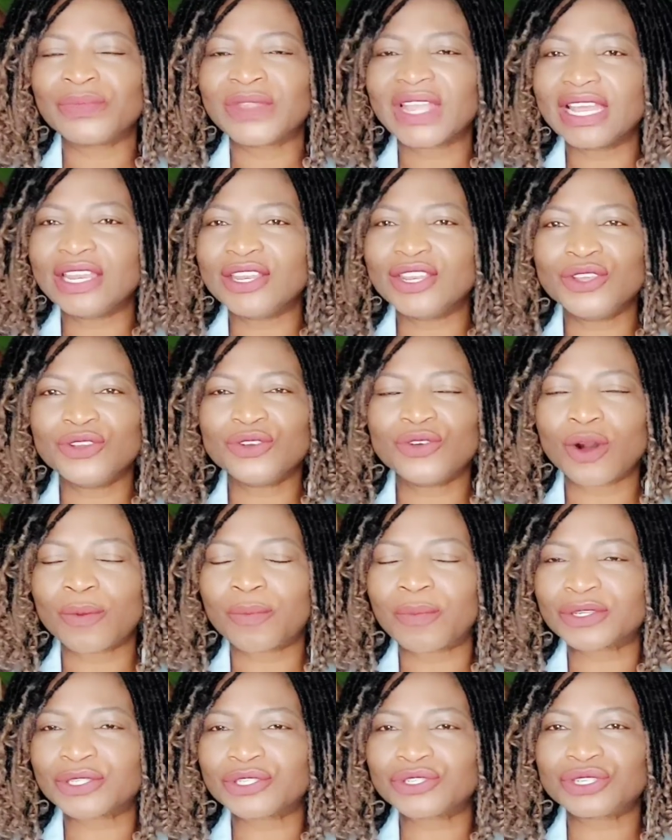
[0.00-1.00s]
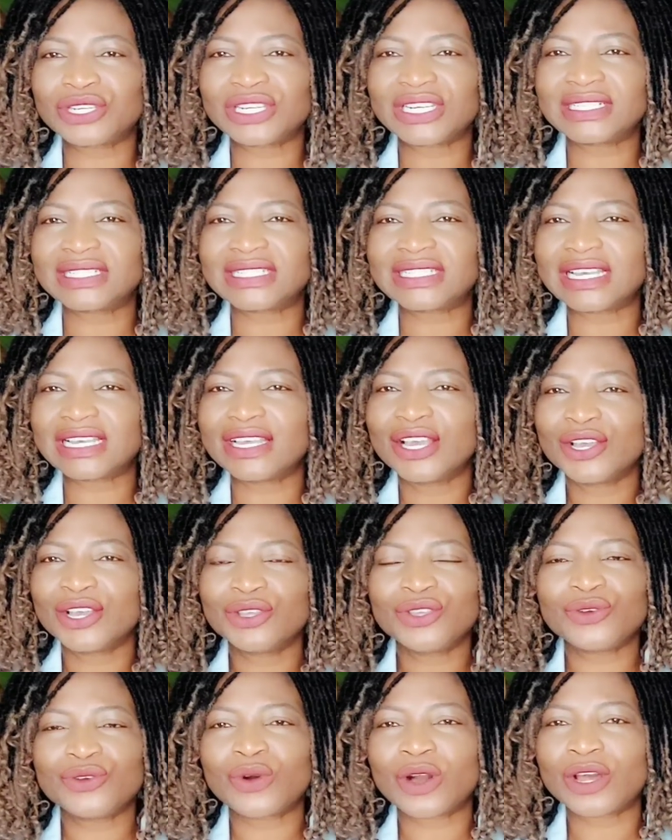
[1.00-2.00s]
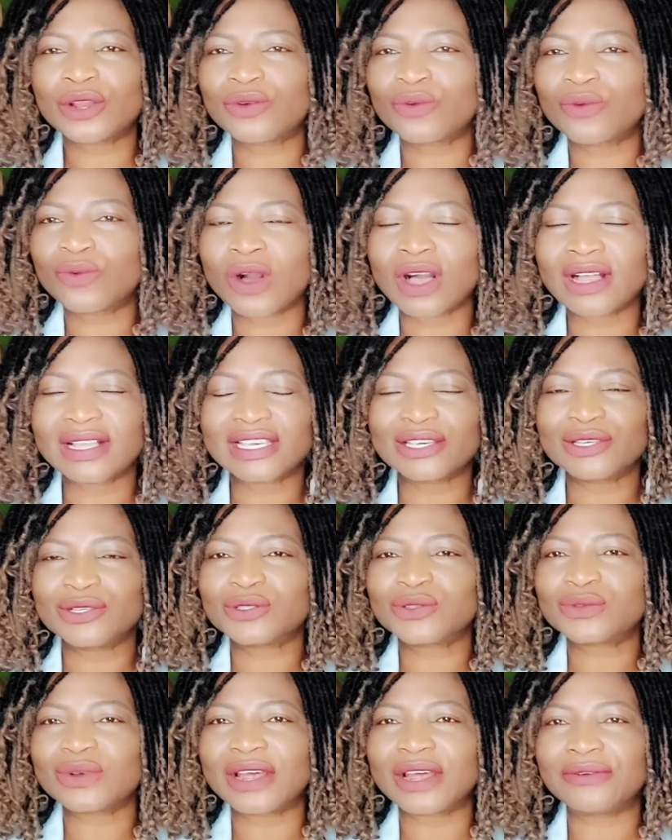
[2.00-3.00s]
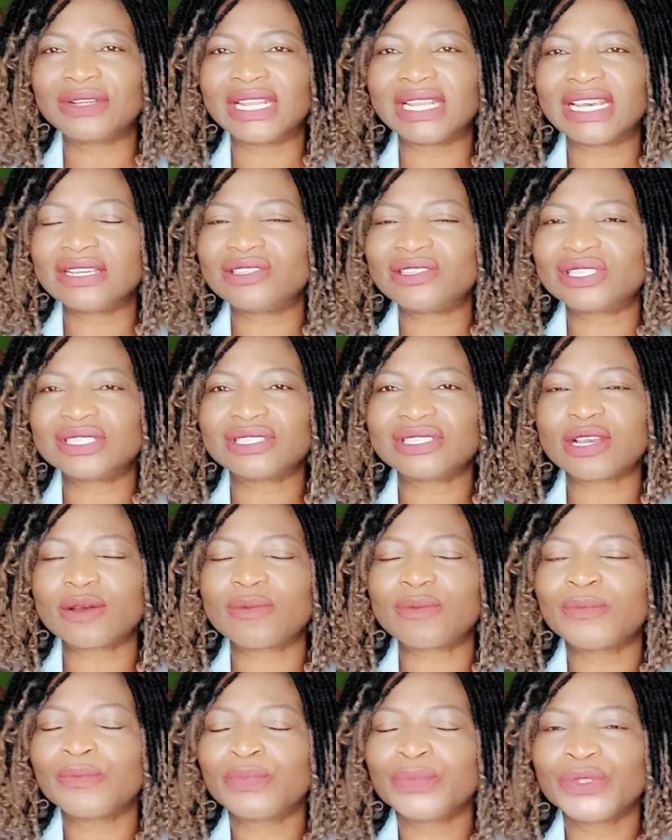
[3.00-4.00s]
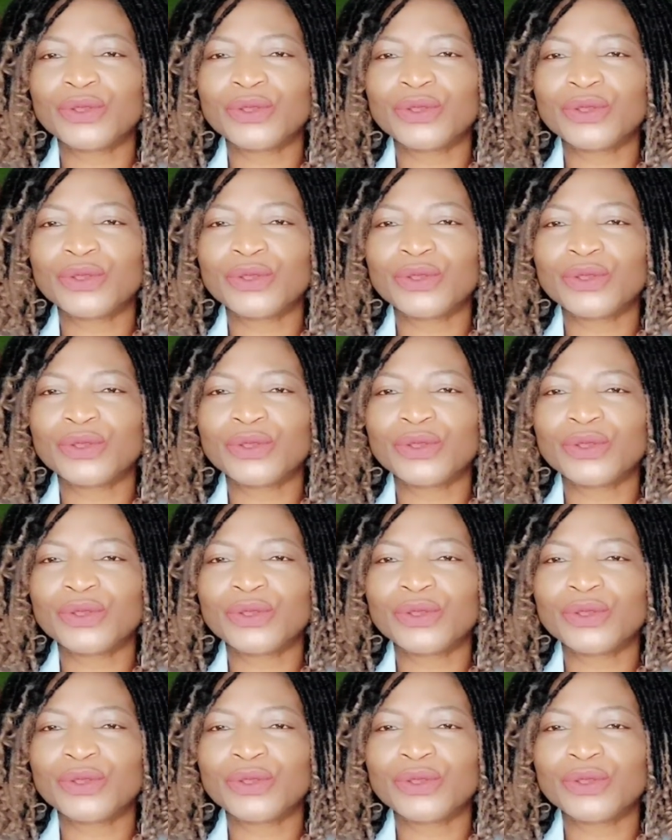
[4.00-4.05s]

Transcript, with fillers: A new opportunity, you want to walk into a relationship,